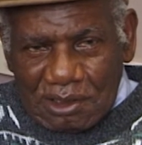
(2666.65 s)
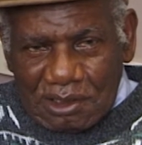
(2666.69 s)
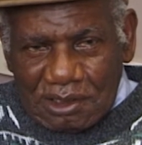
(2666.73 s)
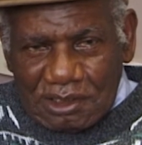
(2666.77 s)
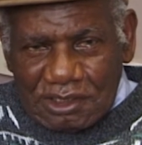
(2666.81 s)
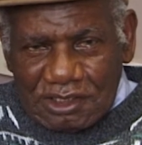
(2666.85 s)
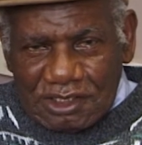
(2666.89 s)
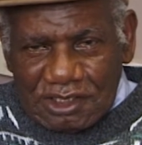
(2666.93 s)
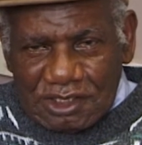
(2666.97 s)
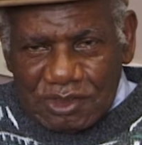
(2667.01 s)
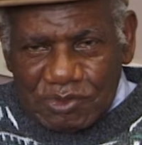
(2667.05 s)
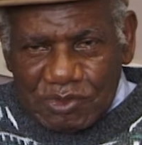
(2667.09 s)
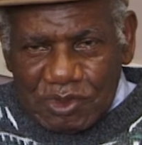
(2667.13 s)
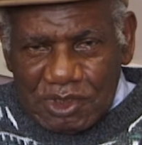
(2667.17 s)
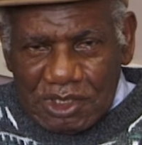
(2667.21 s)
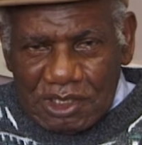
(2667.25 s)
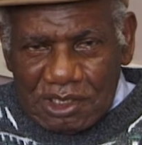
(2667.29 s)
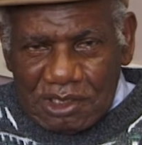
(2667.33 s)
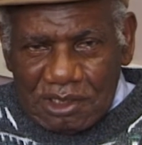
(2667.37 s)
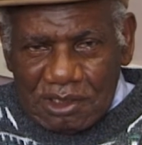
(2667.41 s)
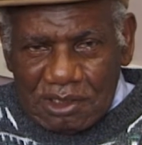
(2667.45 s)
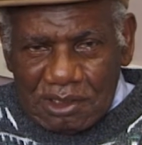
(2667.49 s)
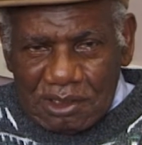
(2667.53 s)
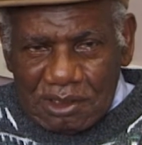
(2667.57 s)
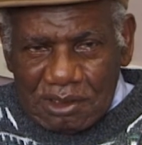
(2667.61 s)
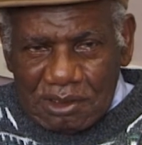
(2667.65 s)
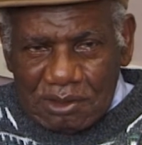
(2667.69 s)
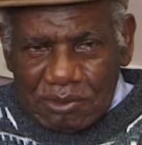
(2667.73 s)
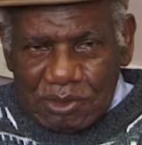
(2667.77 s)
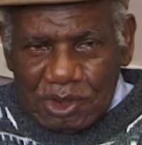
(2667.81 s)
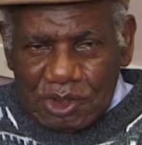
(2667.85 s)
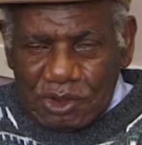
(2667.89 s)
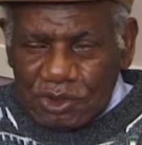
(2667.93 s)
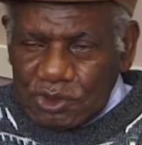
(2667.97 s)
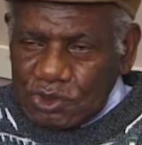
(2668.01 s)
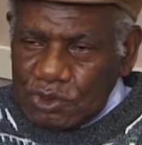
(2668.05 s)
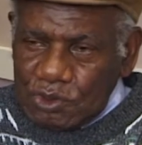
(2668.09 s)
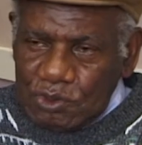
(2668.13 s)
and she spent
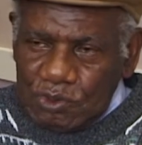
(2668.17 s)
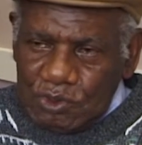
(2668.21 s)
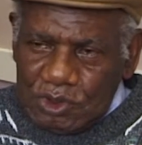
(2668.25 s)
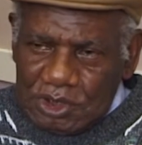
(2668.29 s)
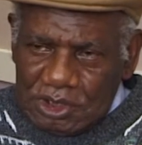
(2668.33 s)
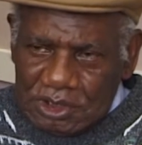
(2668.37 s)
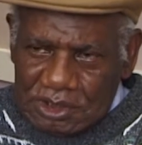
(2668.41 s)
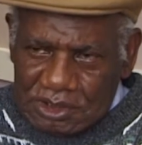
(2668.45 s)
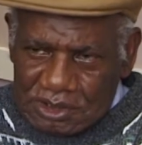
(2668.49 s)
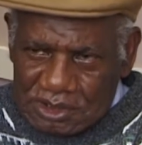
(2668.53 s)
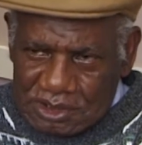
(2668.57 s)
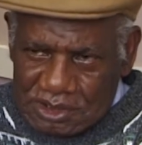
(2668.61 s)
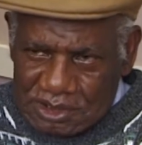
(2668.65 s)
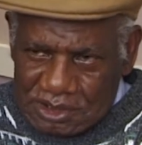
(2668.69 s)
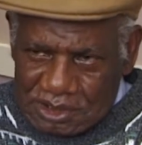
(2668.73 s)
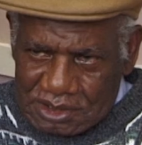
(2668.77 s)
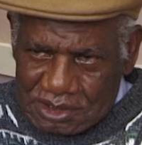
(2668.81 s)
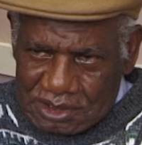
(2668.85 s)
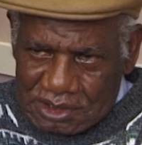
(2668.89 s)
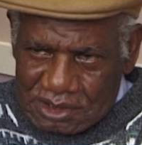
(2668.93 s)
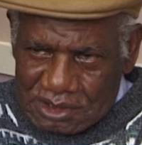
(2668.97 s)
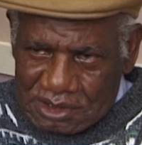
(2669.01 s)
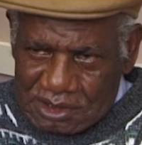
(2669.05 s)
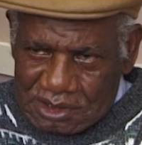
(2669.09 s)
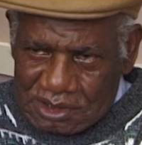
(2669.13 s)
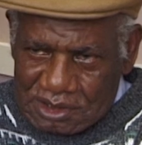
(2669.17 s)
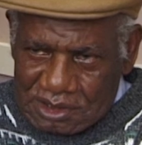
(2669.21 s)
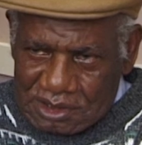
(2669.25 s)
about 2 weeks,